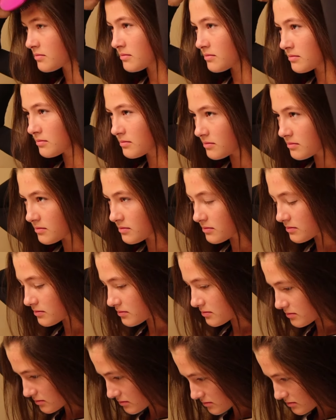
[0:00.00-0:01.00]

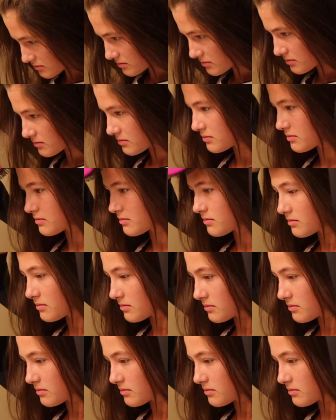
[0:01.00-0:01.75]
(silence)